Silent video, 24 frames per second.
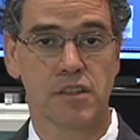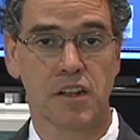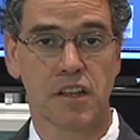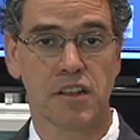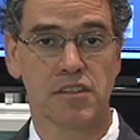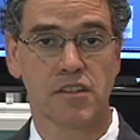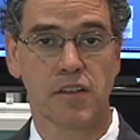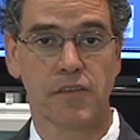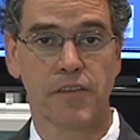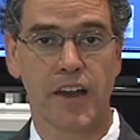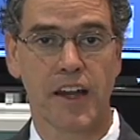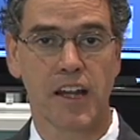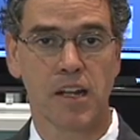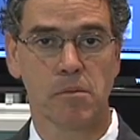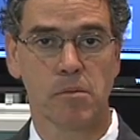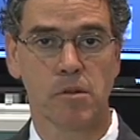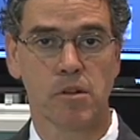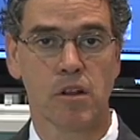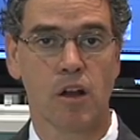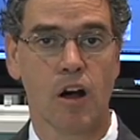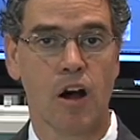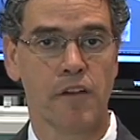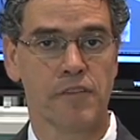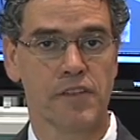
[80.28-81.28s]
that is
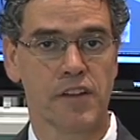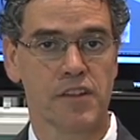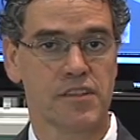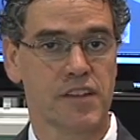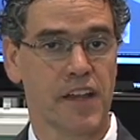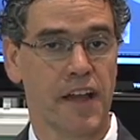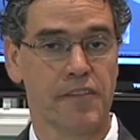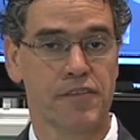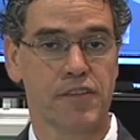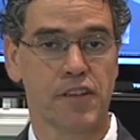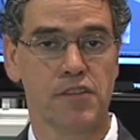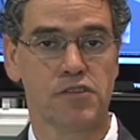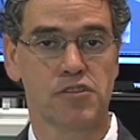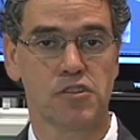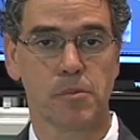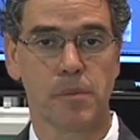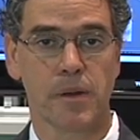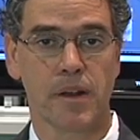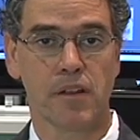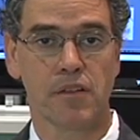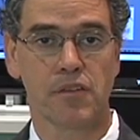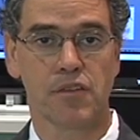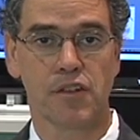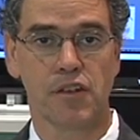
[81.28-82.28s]
available on the safety
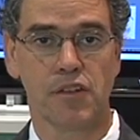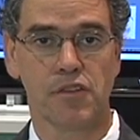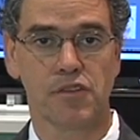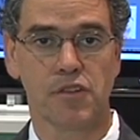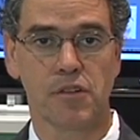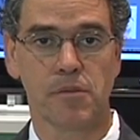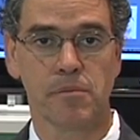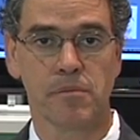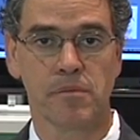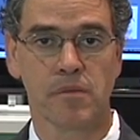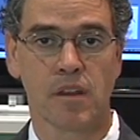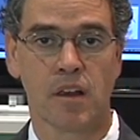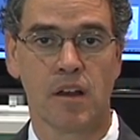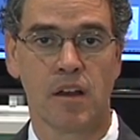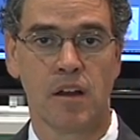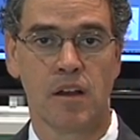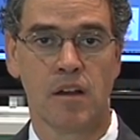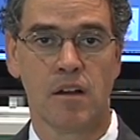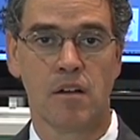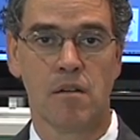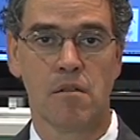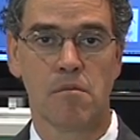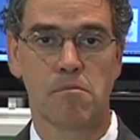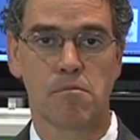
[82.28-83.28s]
instrumented system,
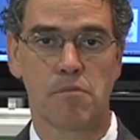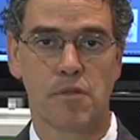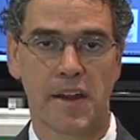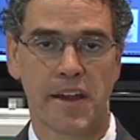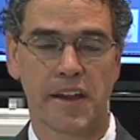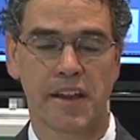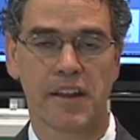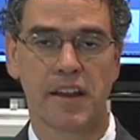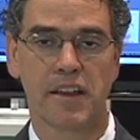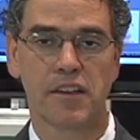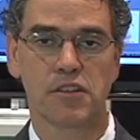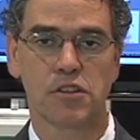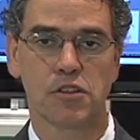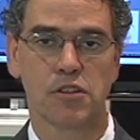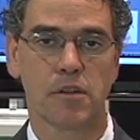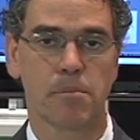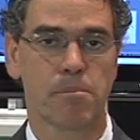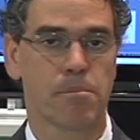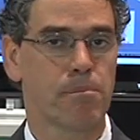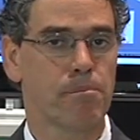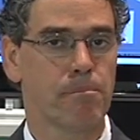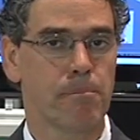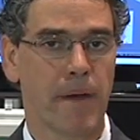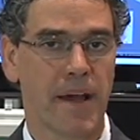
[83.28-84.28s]
bring it into the
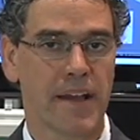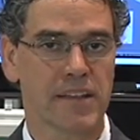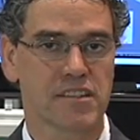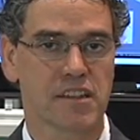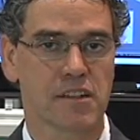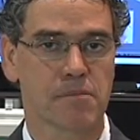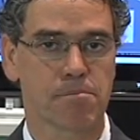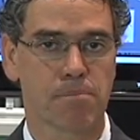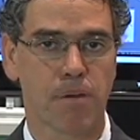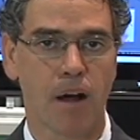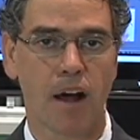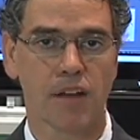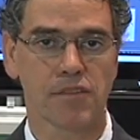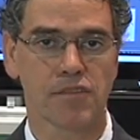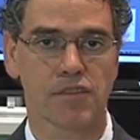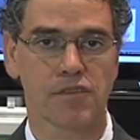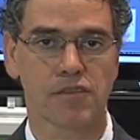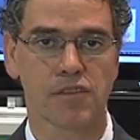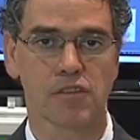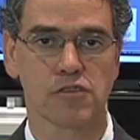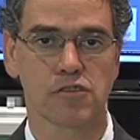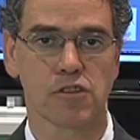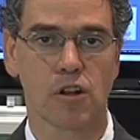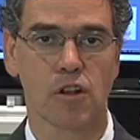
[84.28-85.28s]
basic
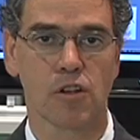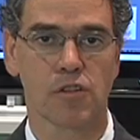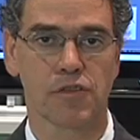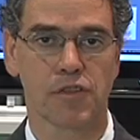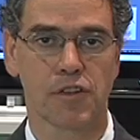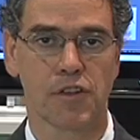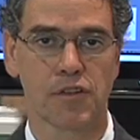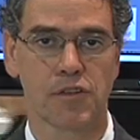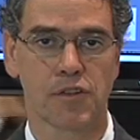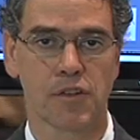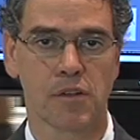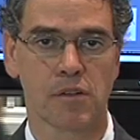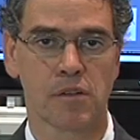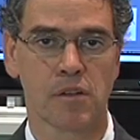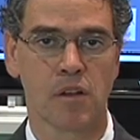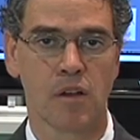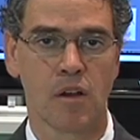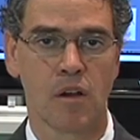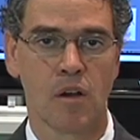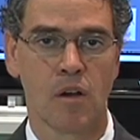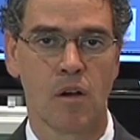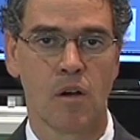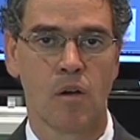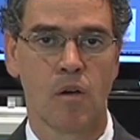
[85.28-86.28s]
process control system
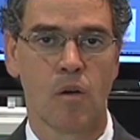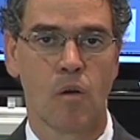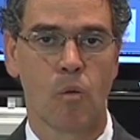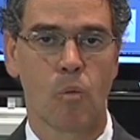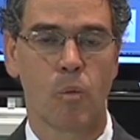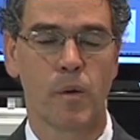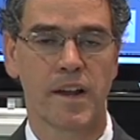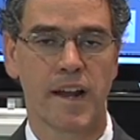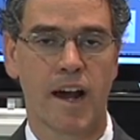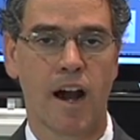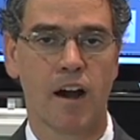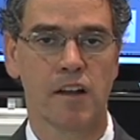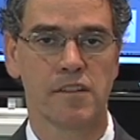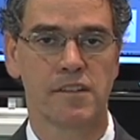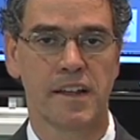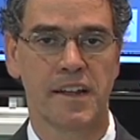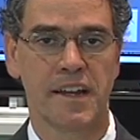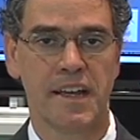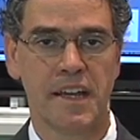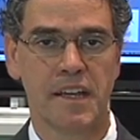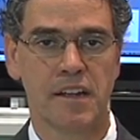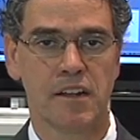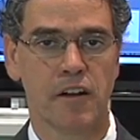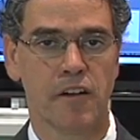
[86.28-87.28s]
without the
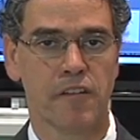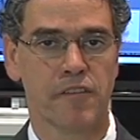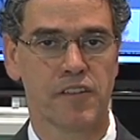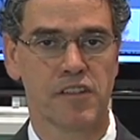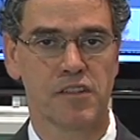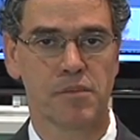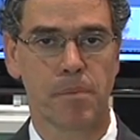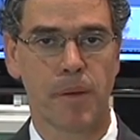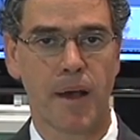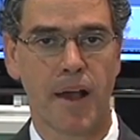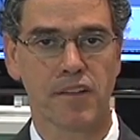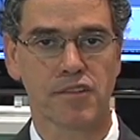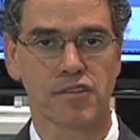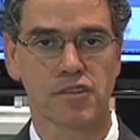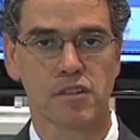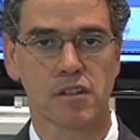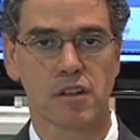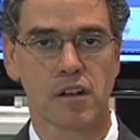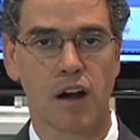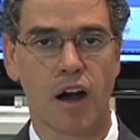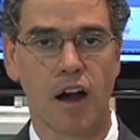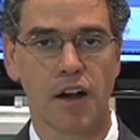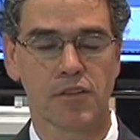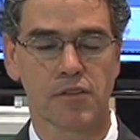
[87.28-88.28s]
need of a special
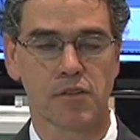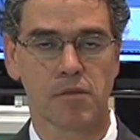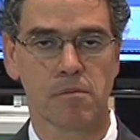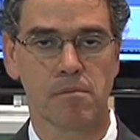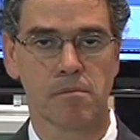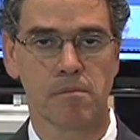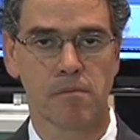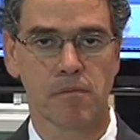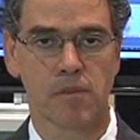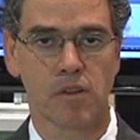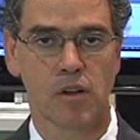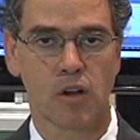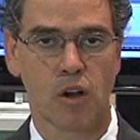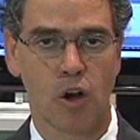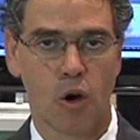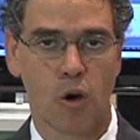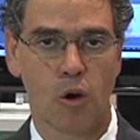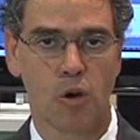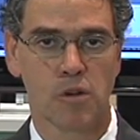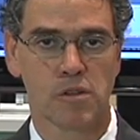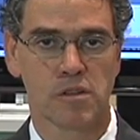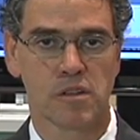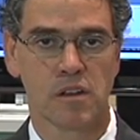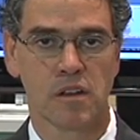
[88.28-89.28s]
custom
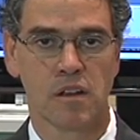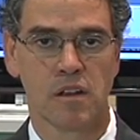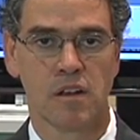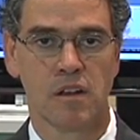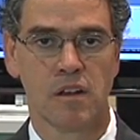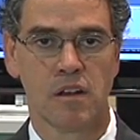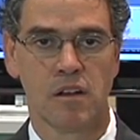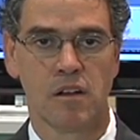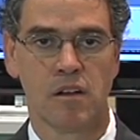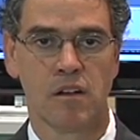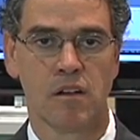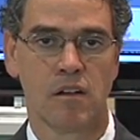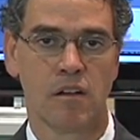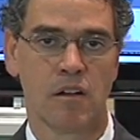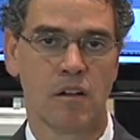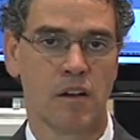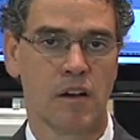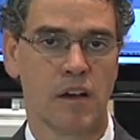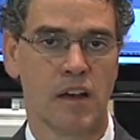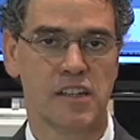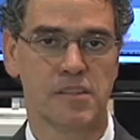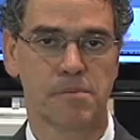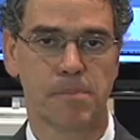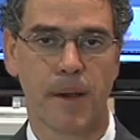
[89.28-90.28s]
code,
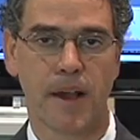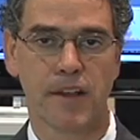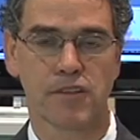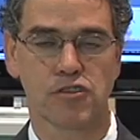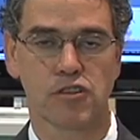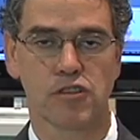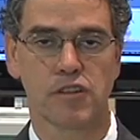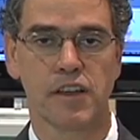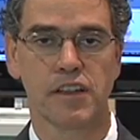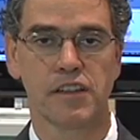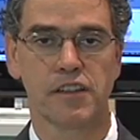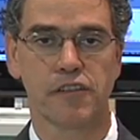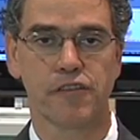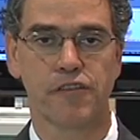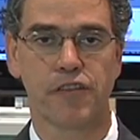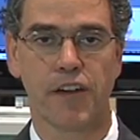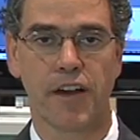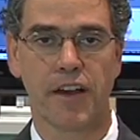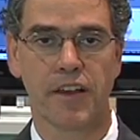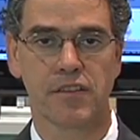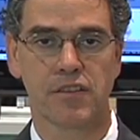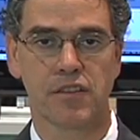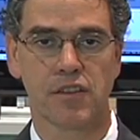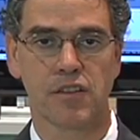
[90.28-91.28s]
special
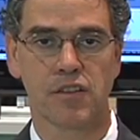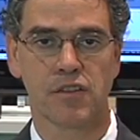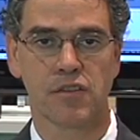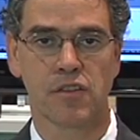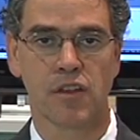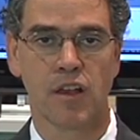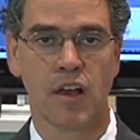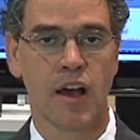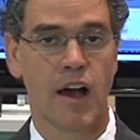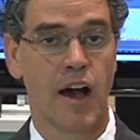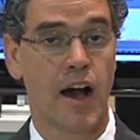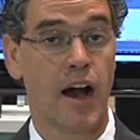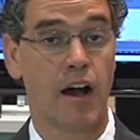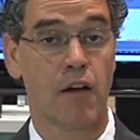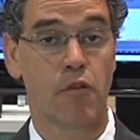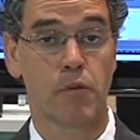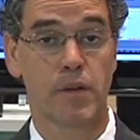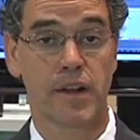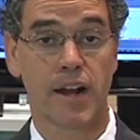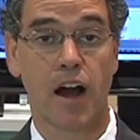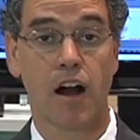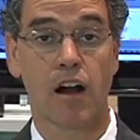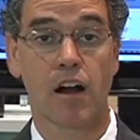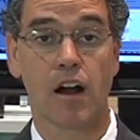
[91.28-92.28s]
interfaces, and
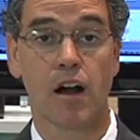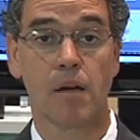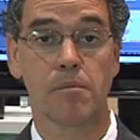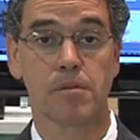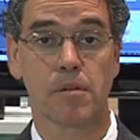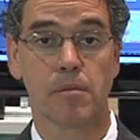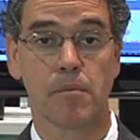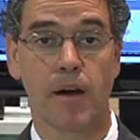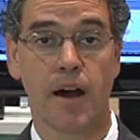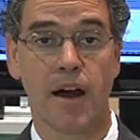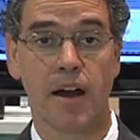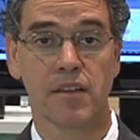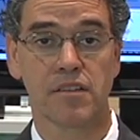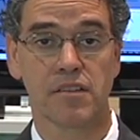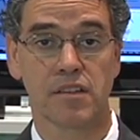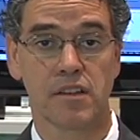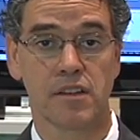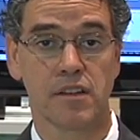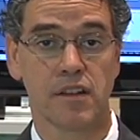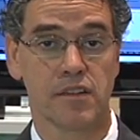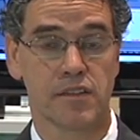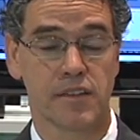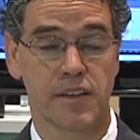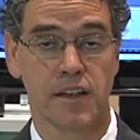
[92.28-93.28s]
without
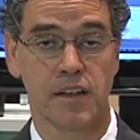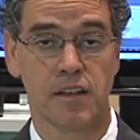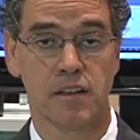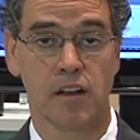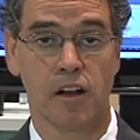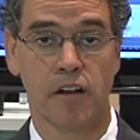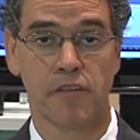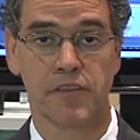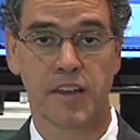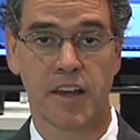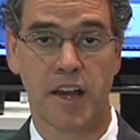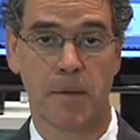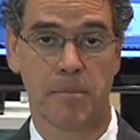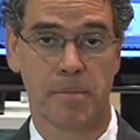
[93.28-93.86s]
compromising the SIL of the